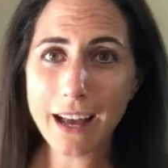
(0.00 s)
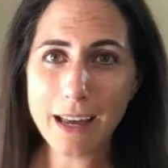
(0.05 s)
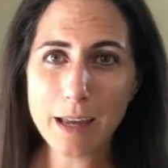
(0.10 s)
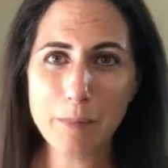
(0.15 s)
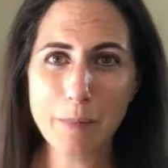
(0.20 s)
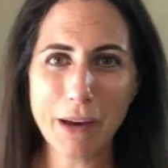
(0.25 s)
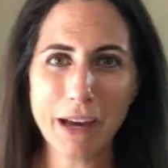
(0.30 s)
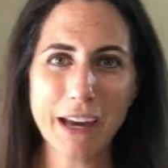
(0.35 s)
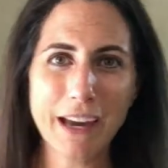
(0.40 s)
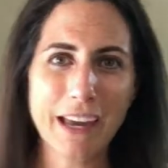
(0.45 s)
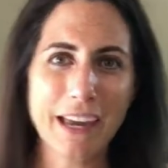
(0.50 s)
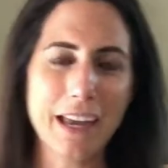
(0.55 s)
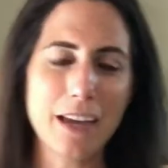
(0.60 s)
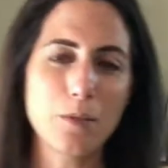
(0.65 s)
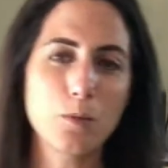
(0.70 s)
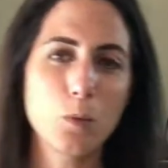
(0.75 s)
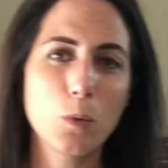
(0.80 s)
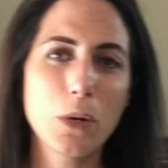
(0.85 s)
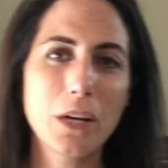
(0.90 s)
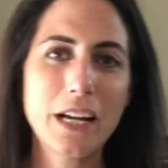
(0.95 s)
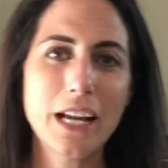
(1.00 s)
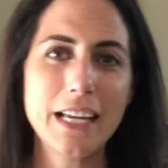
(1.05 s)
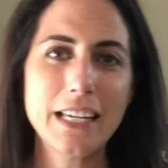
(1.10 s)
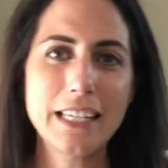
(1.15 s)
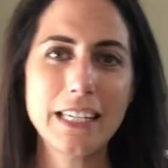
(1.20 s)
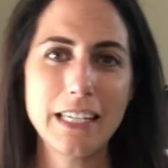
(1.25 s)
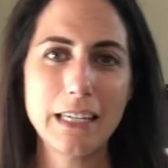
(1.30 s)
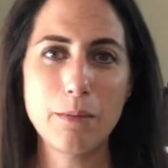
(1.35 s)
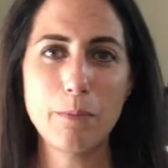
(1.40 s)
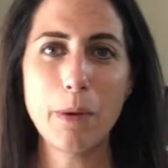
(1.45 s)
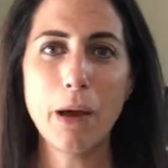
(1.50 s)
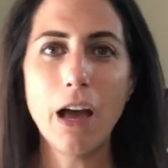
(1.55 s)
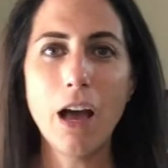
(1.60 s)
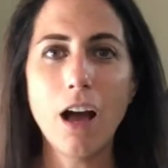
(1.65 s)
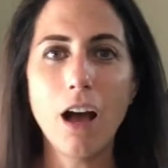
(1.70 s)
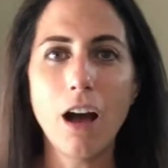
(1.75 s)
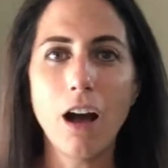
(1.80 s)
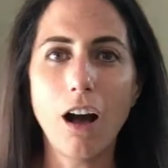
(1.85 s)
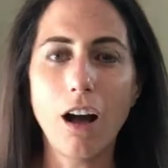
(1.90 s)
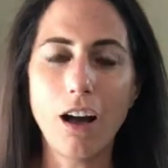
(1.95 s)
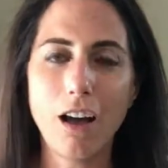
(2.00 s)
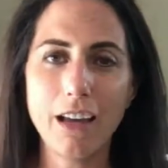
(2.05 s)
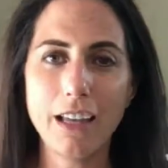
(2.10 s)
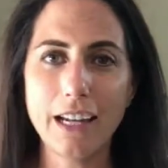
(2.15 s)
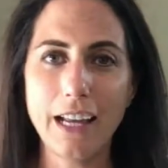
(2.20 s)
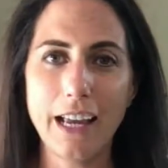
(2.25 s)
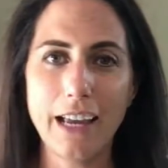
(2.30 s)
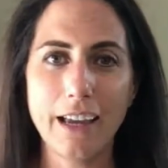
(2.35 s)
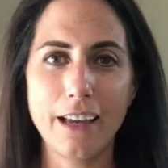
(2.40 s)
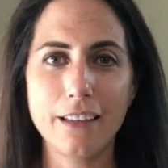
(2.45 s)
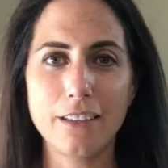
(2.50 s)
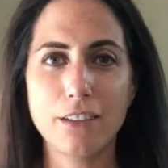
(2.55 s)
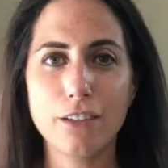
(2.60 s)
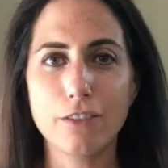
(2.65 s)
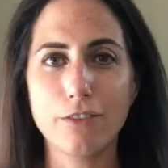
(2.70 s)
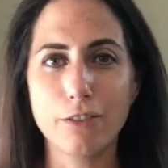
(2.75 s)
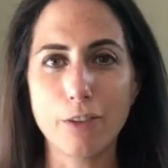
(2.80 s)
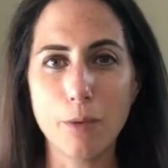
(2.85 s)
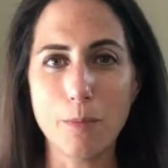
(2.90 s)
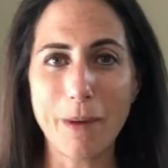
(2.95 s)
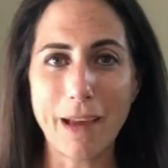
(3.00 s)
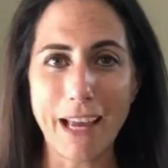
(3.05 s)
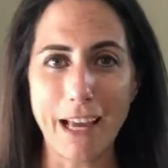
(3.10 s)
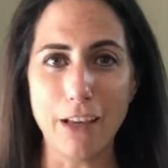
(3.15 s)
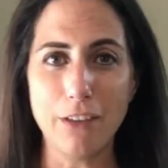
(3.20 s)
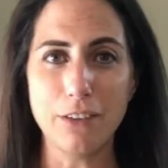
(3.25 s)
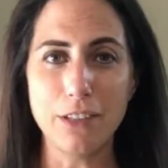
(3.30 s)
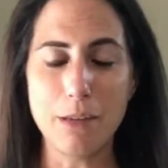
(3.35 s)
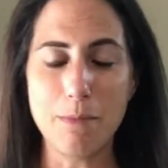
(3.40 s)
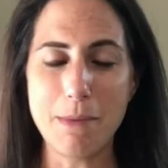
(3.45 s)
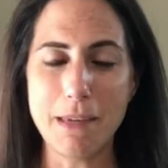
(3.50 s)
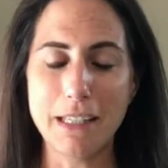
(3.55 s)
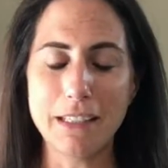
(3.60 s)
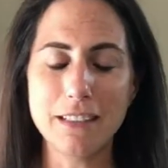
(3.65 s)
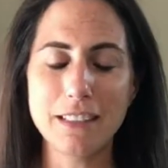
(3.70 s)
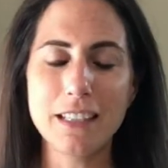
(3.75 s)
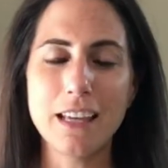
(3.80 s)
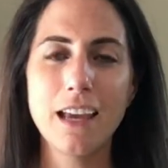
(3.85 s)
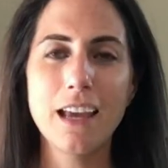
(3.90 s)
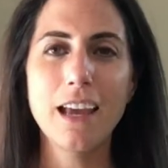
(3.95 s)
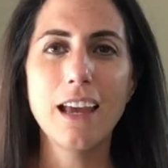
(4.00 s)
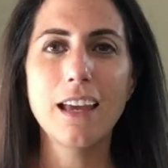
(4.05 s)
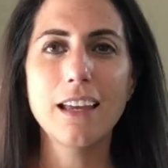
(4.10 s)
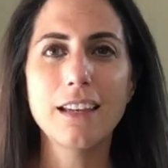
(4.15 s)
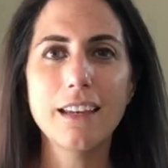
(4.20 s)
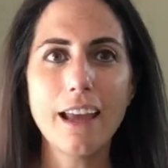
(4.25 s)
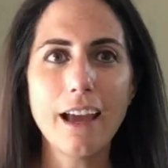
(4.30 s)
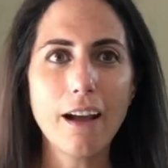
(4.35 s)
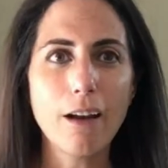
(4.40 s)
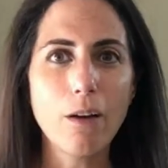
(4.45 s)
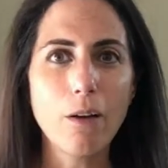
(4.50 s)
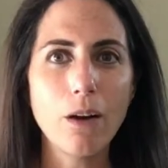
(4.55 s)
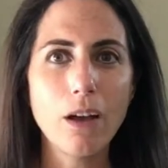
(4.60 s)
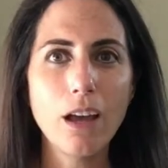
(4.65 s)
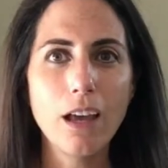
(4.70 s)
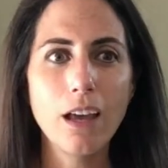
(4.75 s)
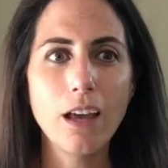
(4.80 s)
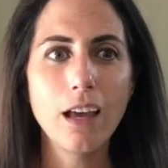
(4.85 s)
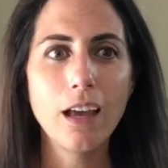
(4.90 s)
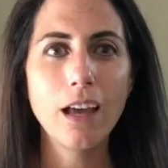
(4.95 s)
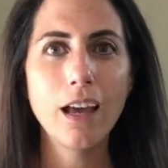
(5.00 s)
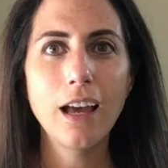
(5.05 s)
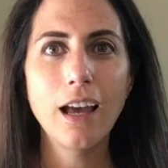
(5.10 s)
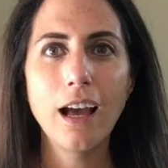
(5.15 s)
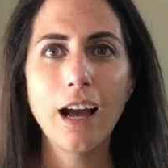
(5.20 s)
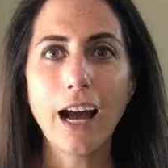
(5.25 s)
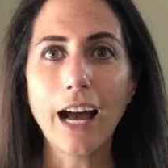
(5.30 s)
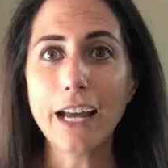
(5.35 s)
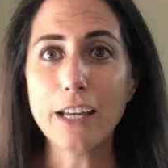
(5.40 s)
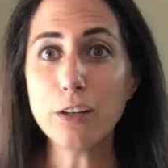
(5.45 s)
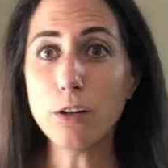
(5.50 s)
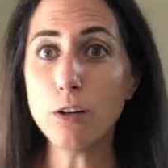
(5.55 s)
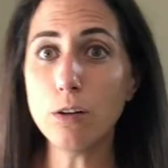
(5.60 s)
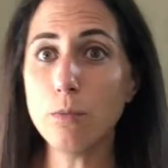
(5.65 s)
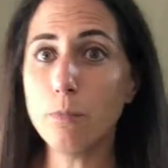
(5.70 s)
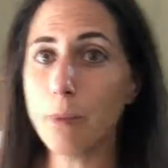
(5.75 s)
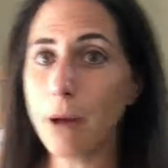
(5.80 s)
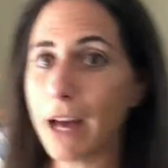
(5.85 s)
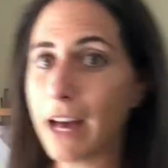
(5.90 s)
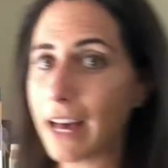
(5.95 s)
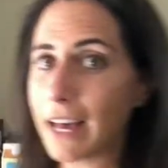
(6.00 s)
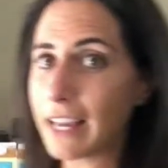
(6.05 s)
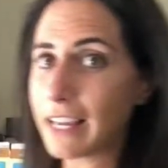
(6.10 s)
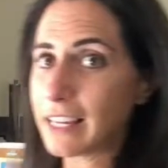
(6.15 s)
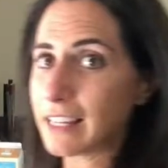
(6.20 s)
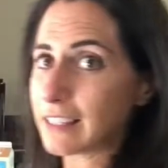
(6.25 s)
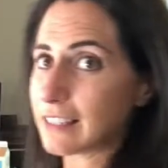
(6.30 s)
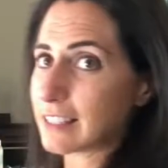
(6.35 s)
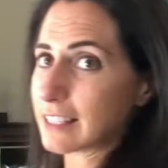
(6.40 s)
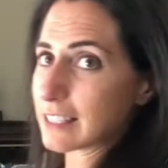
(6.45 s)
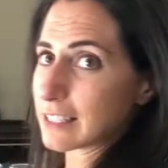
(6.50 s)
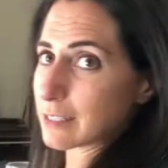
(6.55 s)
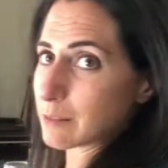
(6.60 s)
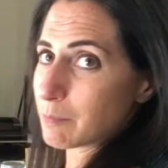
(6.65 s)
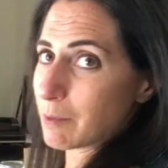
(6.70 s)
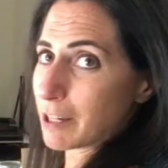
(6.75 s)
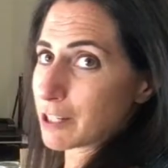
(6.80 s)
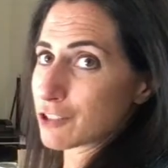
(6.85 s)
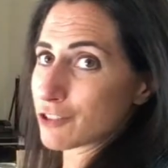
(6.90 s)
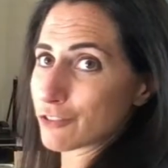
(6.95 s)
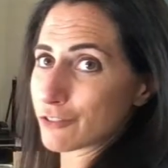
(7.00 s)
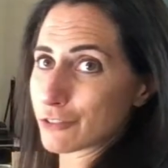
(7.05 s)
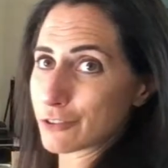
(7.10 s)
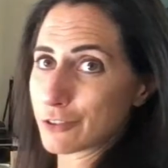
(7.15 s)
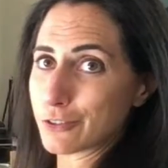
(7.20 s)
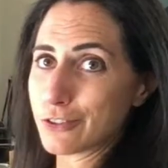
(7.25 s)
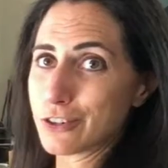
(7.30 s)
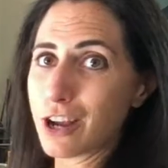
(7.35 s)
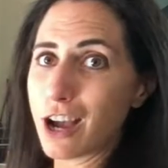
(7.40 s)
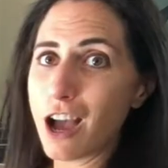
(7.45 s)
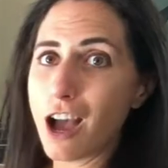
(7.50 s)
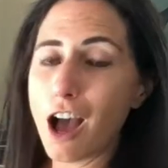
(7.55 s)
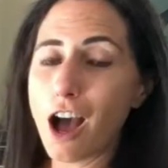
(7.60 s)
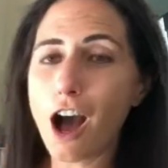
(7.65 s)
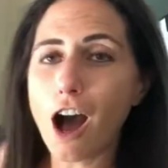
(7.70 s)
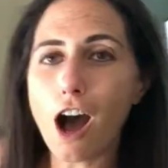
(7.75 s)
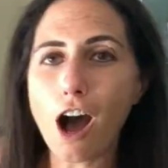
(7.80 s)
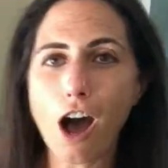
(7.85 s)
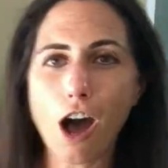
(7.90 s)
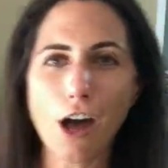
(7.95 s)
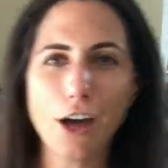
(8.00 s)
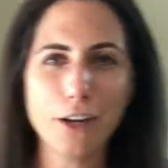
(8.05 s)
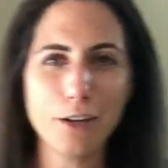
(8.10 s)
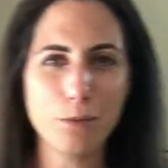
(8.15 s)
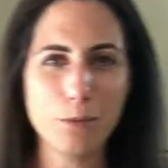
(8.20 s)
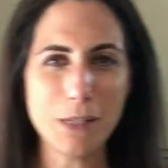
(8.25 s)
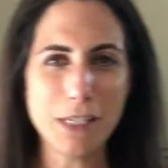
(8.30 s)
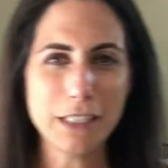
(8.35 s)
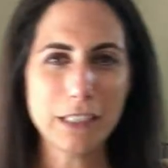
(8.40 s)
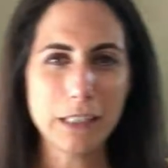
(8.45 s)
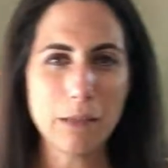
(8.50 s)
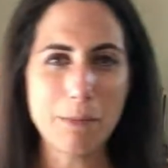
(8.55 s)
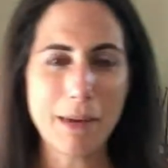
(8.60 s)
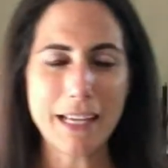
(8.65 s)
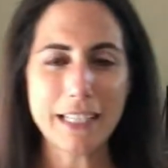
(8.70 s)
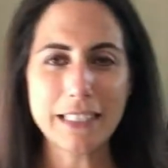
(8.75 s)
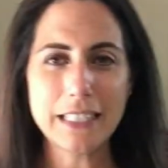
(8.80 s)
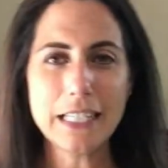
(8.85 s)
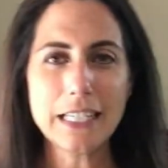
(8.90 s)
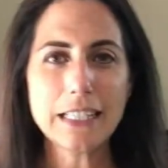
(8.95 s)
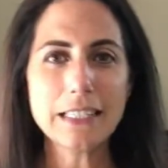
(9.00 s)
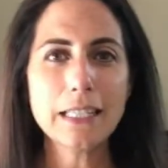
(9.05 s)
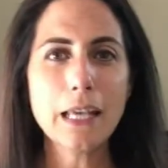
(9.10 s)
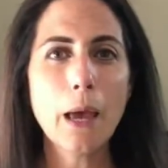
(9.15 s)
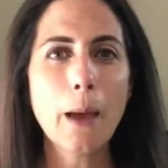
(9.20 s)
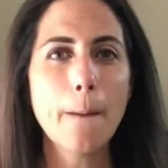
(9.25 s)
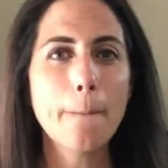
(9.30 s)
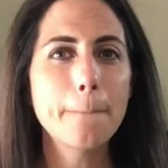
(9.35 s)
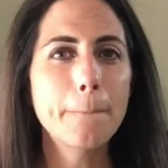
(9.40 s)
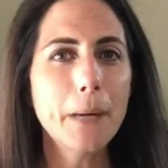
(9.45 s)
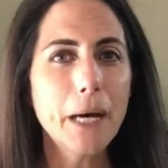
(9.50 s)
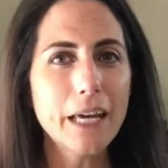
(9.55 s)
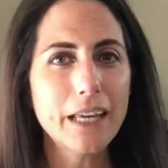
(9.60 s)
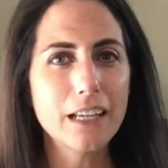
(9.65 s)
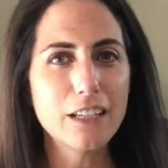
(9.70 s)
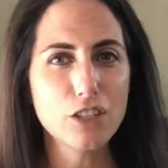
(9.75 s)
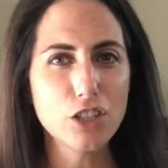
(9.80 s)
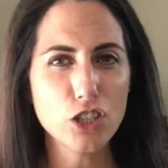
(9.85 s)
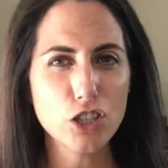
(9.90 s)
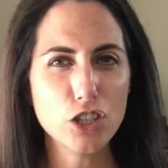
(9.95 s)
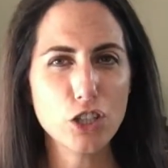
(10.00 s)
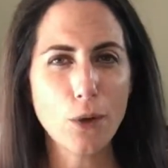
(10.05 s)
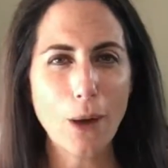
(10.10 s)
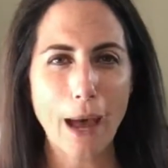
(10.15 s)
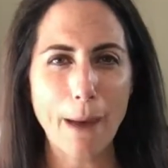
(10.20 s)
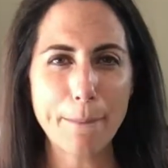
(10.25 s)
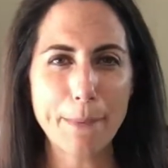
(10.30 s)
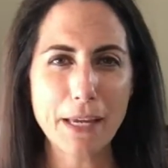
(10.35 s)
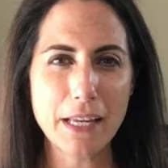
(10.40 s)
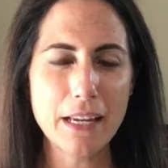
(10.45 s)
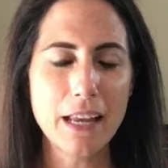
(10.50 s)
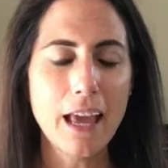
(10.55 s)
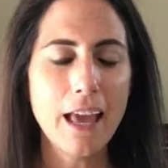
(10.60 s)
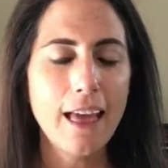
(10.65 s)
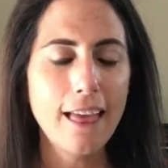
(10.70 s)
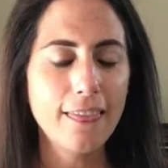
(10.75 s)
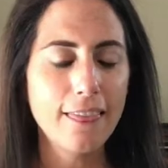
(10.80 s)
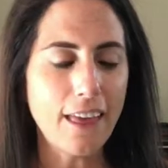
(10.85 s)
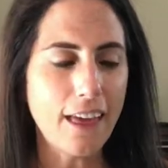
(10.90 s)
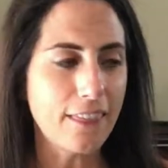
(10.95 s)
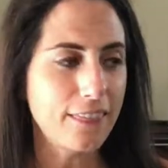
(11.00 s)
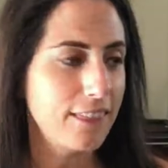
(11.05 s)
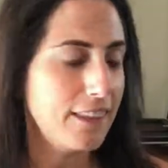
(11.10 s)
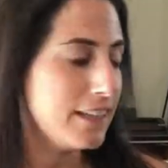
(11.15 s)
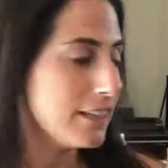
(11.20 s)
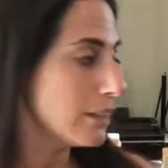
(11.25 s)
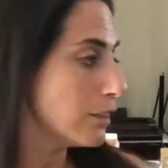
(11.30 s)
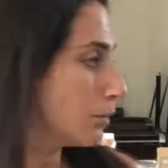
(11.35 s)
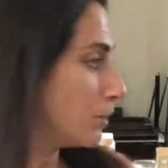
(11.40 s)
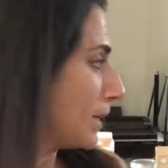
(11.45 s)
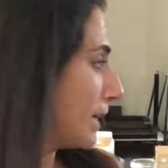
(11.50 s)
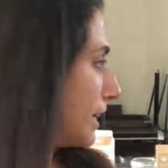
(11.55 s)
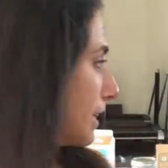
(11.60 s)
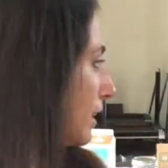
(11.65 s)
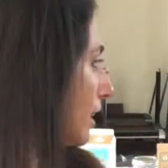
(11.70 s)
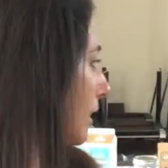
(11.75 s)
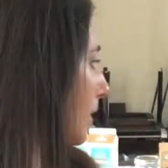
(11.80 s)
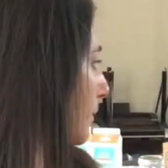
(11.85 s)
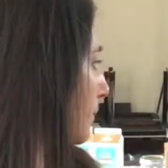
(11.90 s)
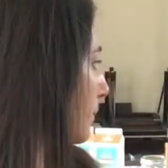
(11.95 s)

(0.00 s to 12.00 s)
I buy and what I keep on hand for my healthy meals. Now, I don't buy this much food on a weekly basis, but it just so happened that this week,